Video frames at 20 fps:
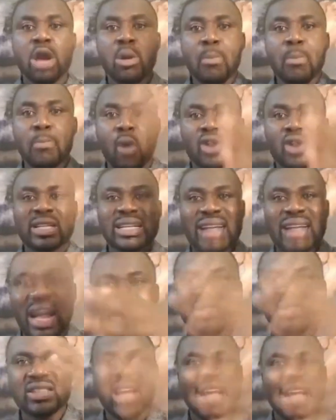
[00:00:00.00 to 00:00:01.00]
Both
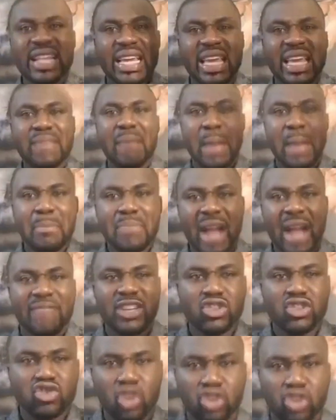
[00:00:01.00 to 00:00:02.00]
council and the KEMA
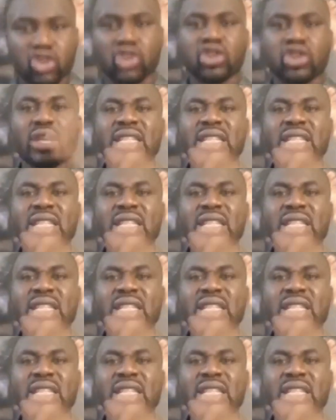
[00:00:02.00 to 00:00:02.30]
private structures